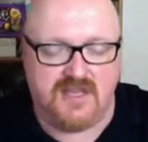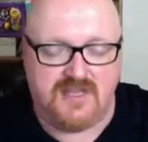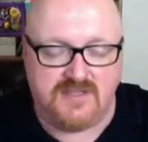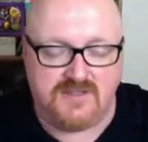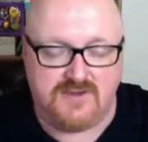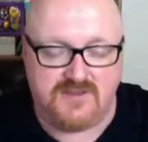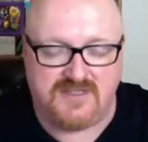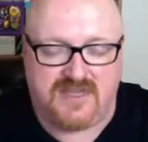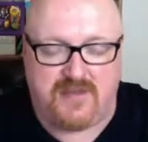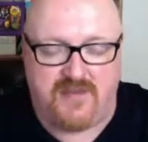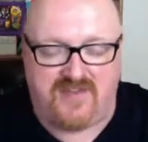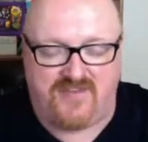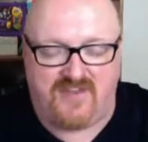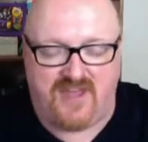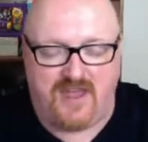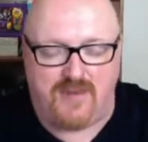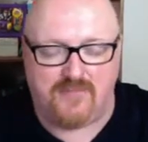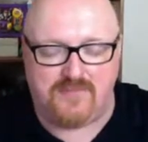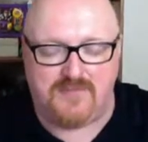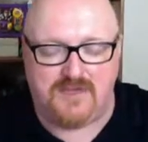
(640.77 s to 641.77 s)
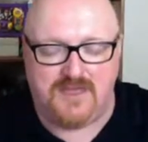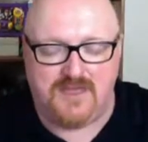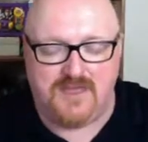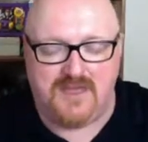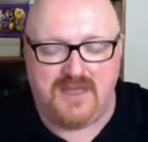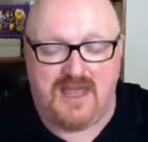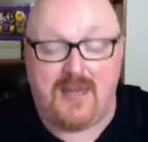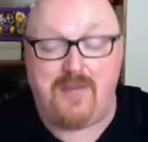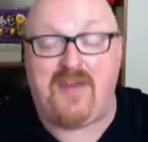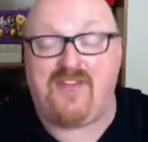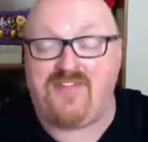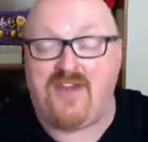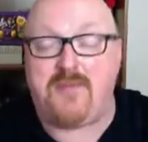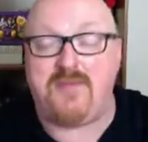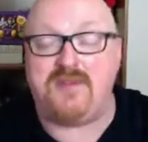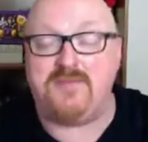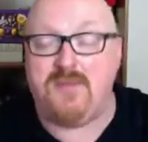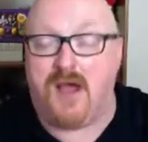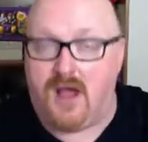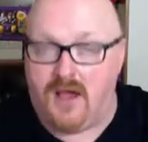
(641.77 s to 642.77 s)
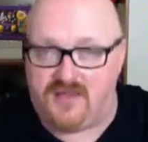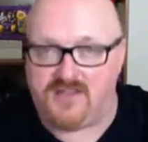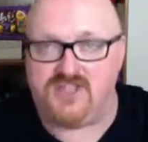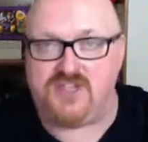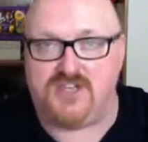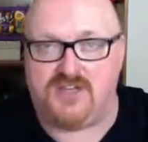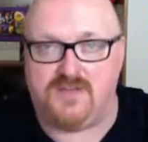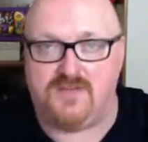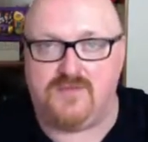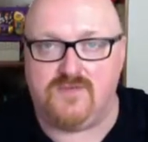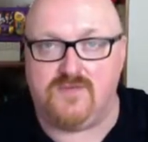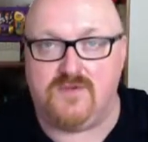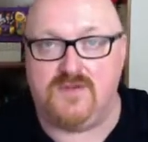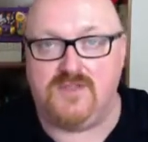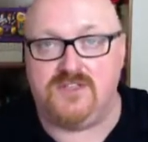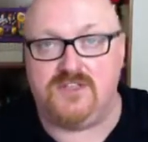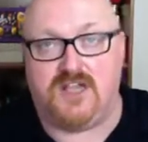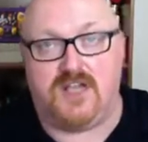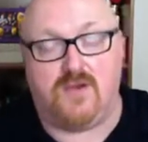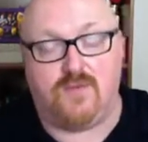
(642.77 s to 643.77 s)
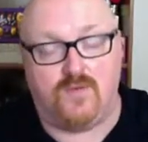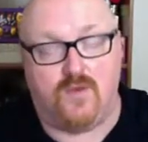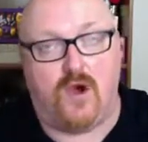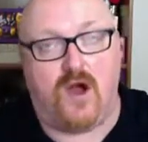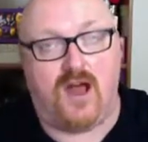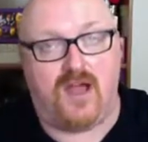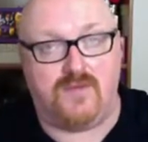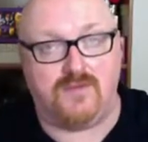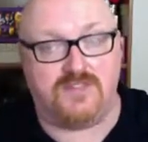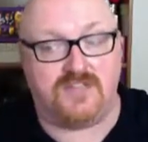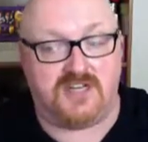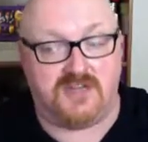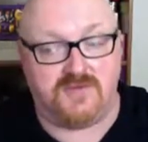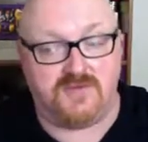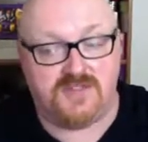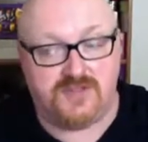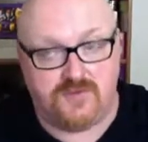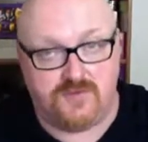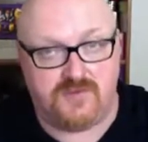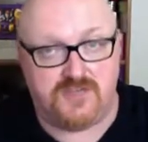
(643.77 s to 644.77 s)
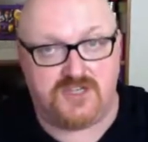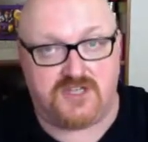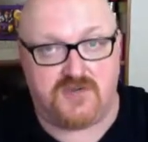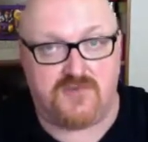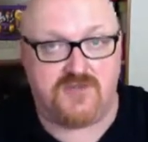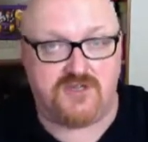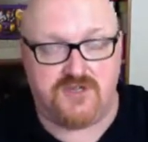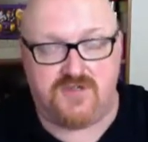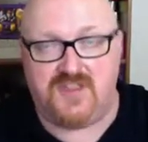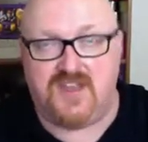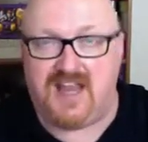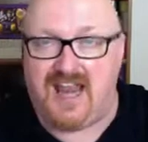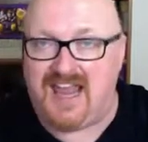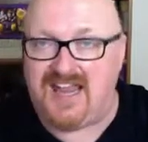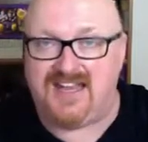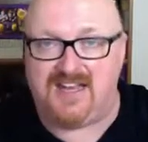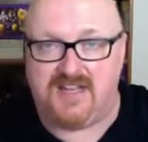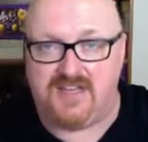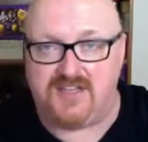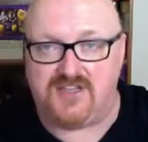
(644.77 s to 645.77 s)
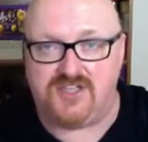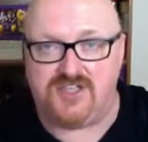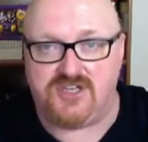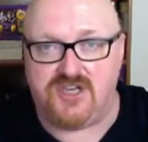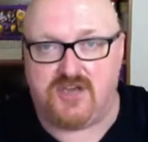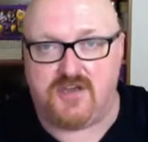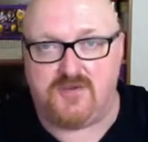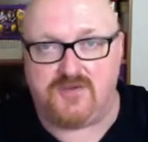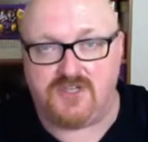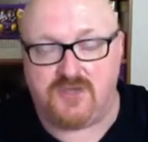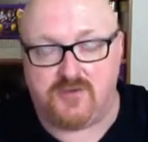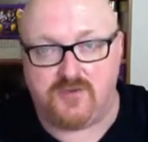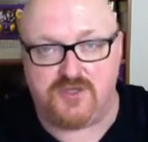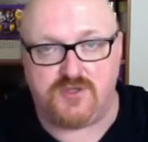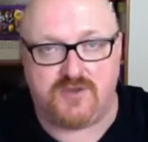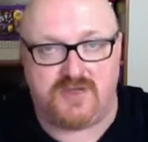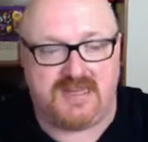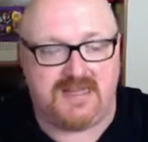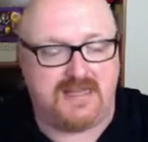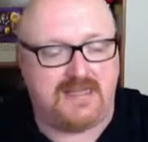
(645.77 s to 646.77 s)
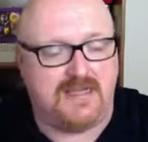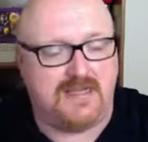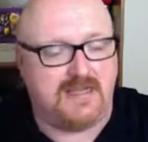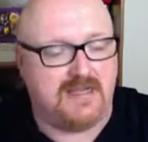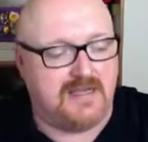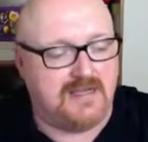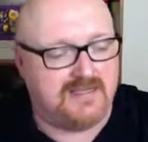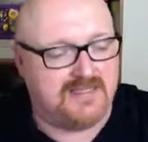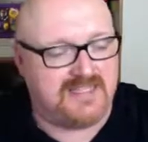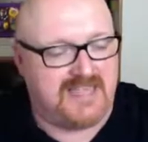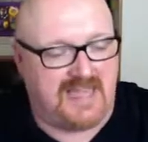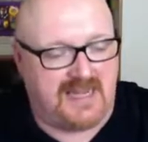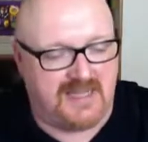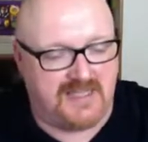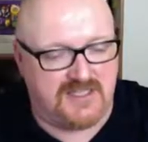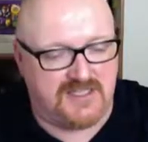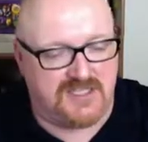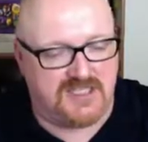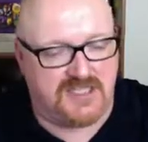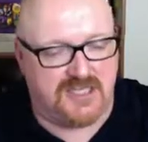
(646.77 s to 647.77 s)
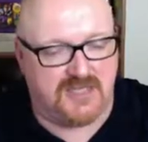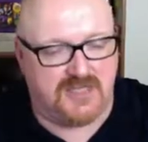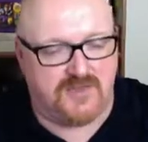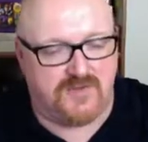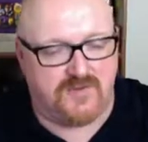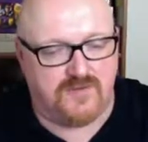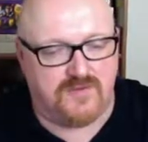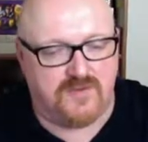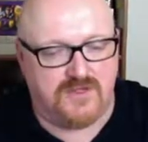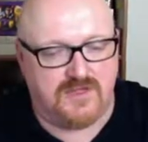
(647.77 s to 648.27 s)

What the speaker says: So it was MFM and Marcher was what I was going to be doing, the late night show, so between 10 and 2.